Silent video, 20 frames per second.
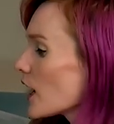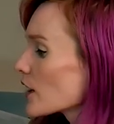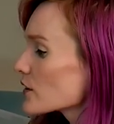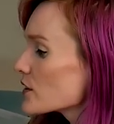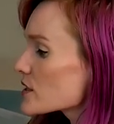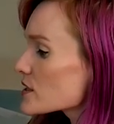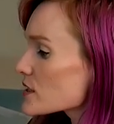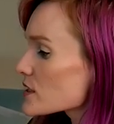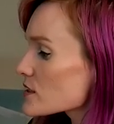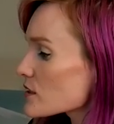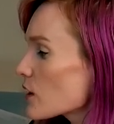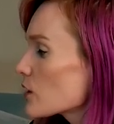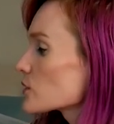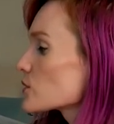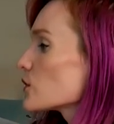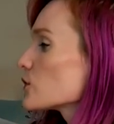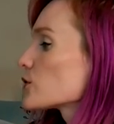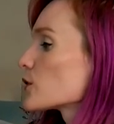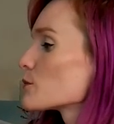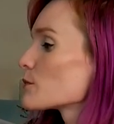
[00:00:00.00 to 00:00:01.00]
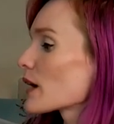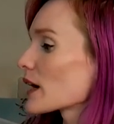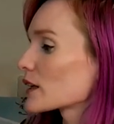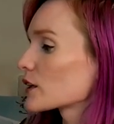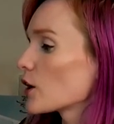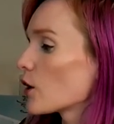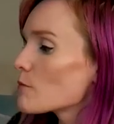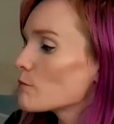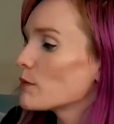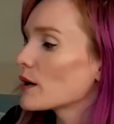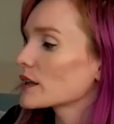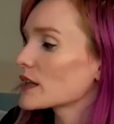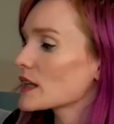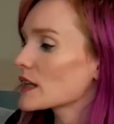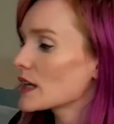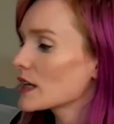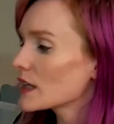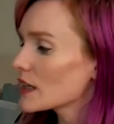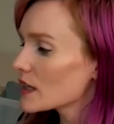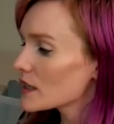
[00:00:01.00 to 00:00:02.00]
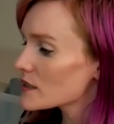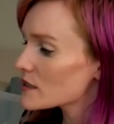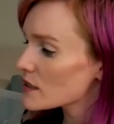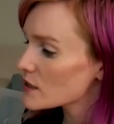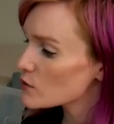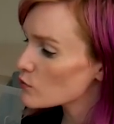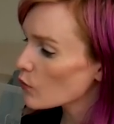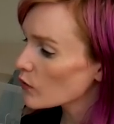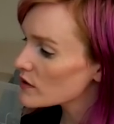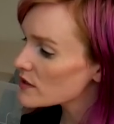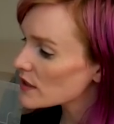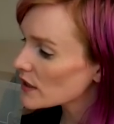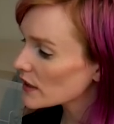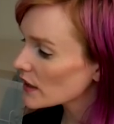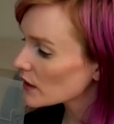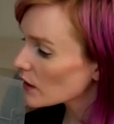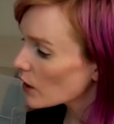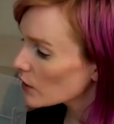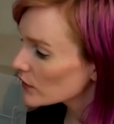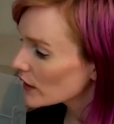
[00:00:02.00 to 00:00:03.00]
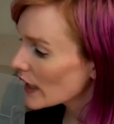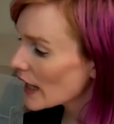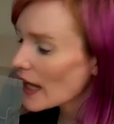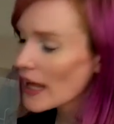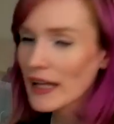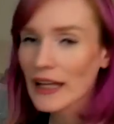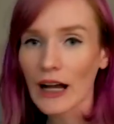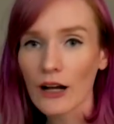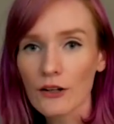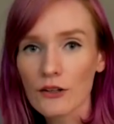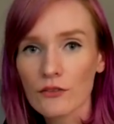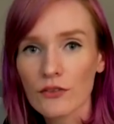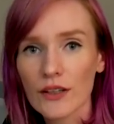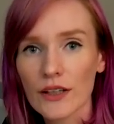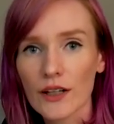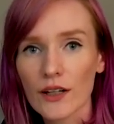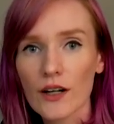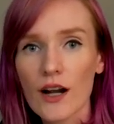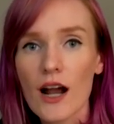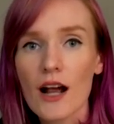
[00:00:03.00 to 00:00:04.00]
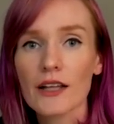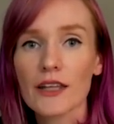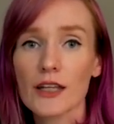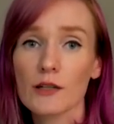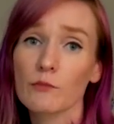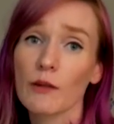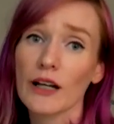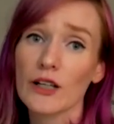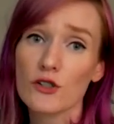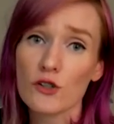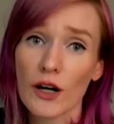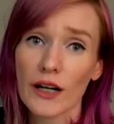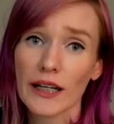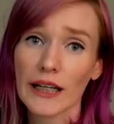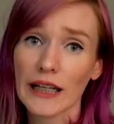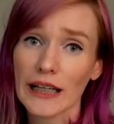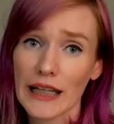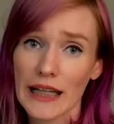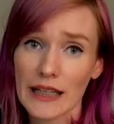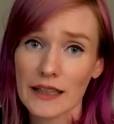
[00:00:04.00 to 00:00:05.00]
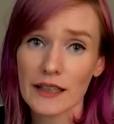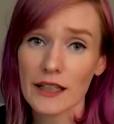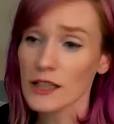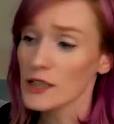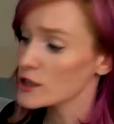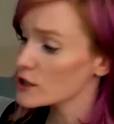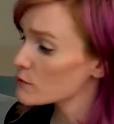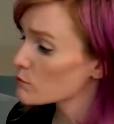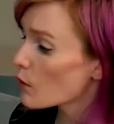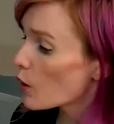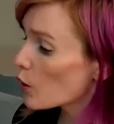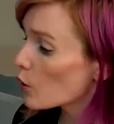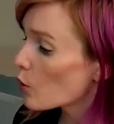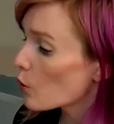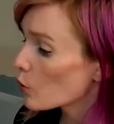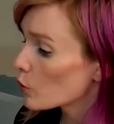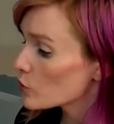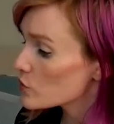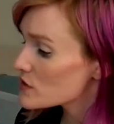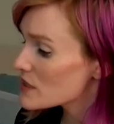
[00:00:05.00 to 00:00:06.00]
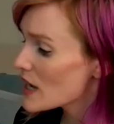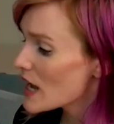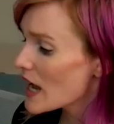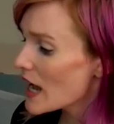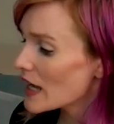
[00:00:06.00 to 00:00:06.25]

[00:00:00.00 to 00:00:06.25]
This is also from Petco. But the thing is once they get all the hay out of here, they might try to get in these small holes.